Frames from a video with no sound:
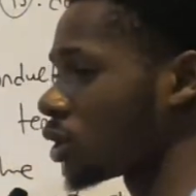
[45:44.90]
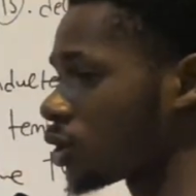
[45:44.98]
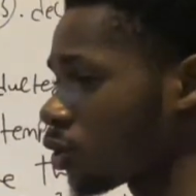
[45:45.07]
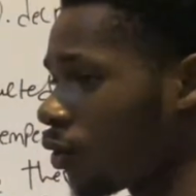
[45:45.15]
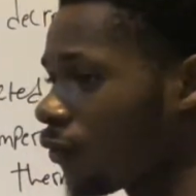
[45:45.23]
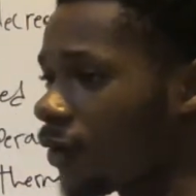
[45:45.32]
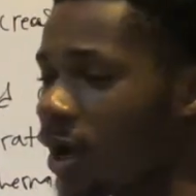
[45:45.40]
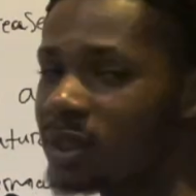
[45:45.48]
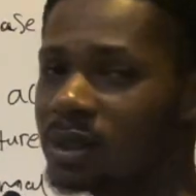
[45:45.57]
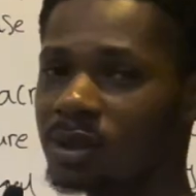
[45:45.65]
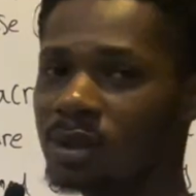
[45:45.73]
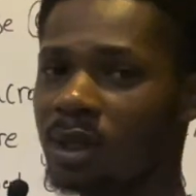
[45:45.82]
It
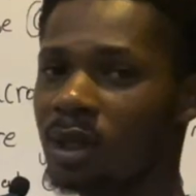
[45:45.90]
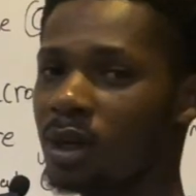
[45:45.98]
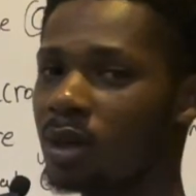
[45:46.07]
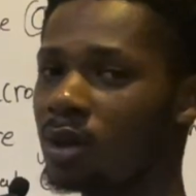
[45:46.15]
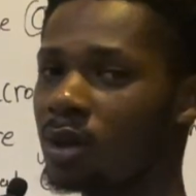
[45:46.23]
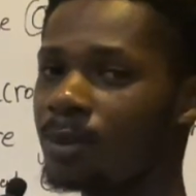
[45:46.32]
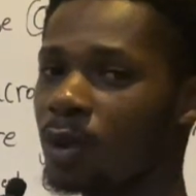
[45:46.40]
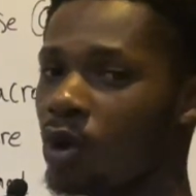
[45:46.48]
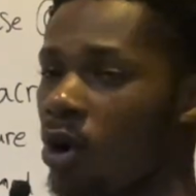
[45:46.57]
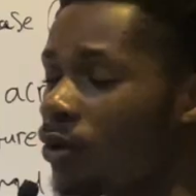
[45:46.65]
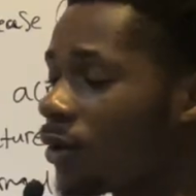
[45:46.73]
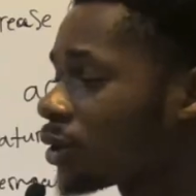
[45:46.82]
converts
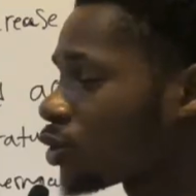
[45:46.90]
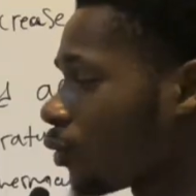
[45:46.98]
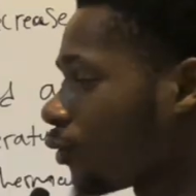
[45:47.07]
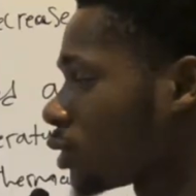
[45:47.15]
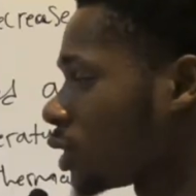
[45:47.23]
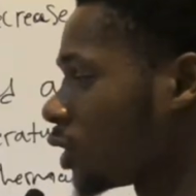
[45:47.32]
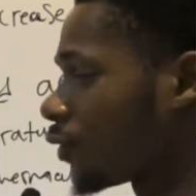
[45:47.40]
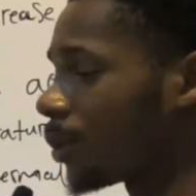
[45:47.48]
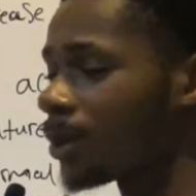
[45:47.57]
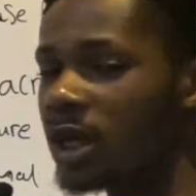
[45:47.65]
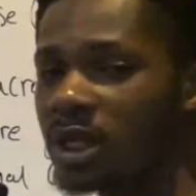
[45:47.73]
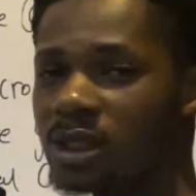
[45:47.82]
current or voltage from
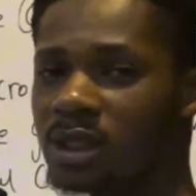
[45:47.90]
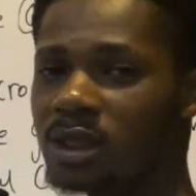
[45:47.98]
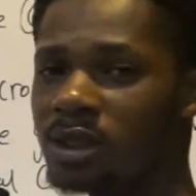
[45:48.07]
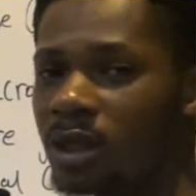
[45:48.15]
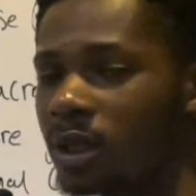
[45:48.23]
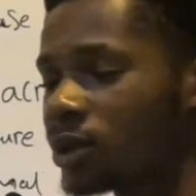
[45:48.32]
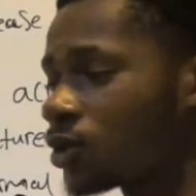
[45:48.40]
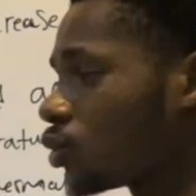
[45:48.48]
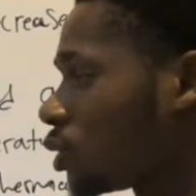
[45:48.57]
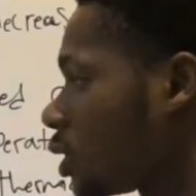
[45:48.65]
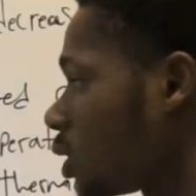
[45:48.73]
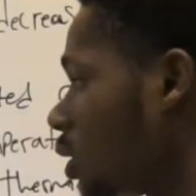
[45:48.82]
AC to
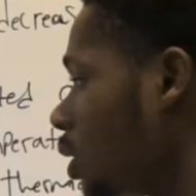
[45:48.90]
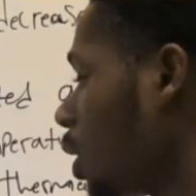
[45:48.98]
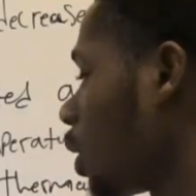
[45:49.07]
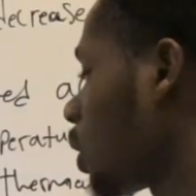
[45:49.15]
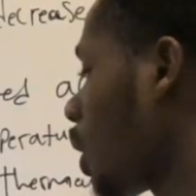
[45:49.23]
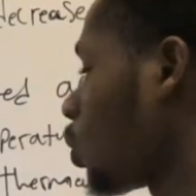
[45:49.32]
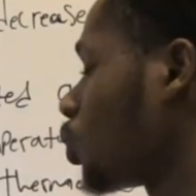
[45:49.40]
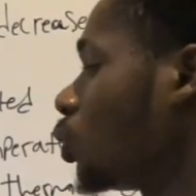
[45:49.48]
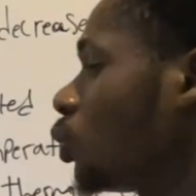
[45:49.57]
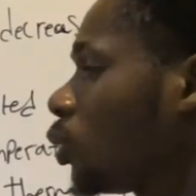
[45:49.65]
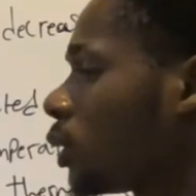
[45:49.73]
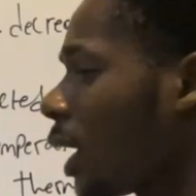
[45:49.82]
DC. Now we do
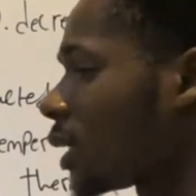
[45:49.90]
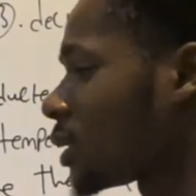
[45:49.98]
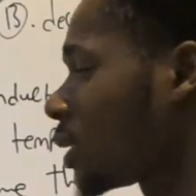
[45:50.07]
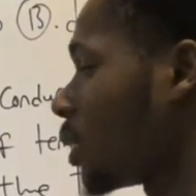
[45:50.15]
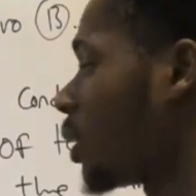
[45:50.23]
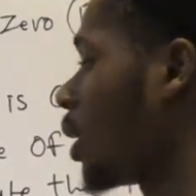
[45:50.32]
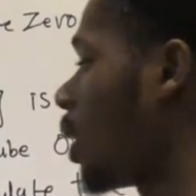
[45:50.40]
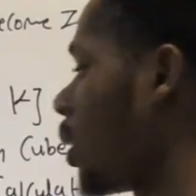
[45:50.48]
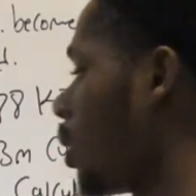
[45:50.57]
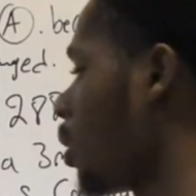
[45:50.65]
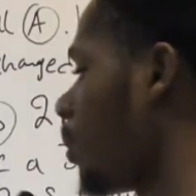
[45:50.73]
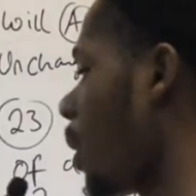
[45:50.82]
know that
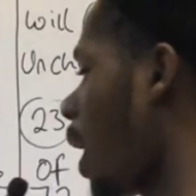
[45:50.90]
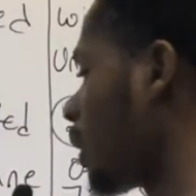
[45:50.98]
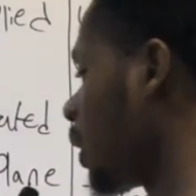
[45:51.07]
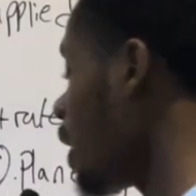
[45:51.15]
an